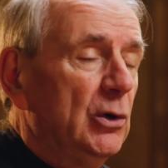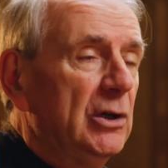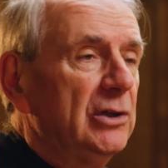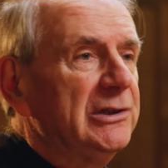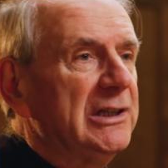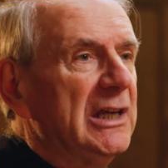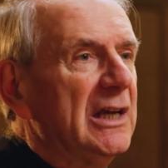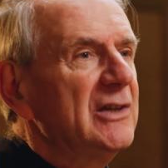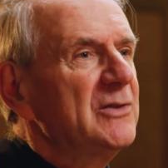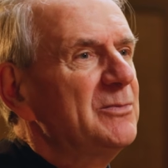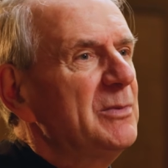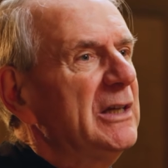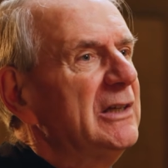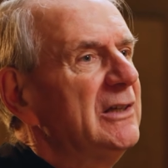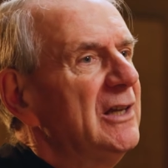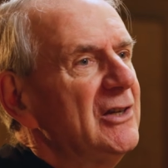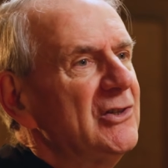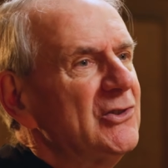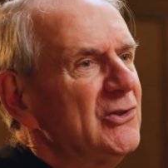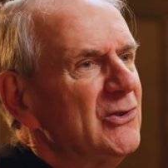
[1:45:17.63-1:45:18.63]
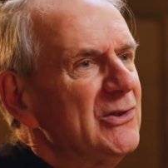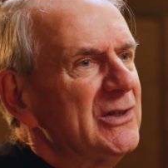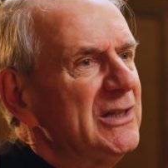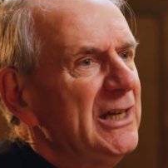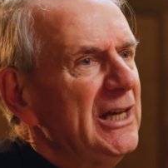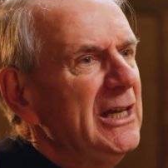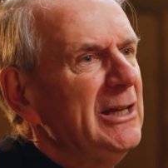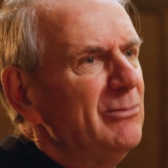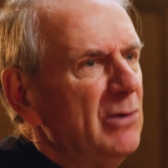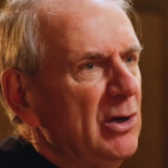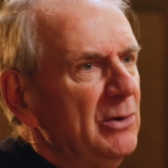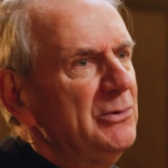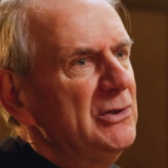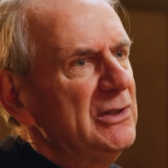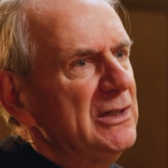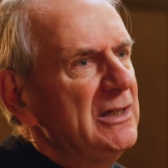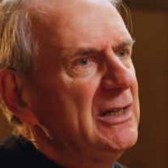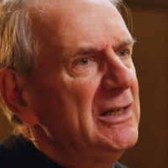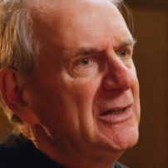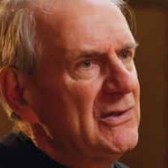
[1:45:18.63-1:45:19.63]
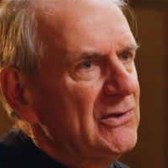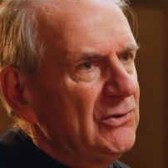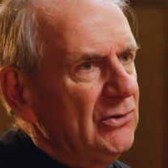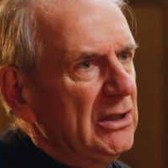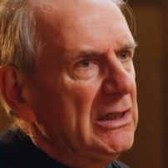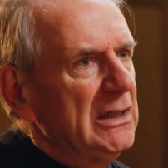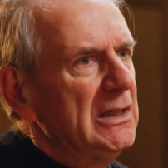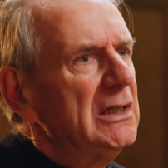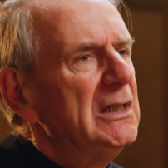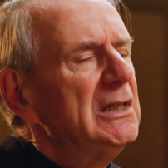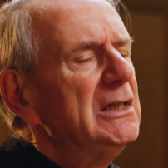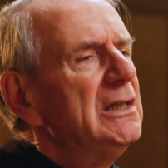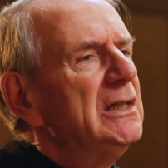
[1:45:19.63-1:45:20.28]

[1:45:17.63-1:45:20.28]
worldly expectations at any moment in history.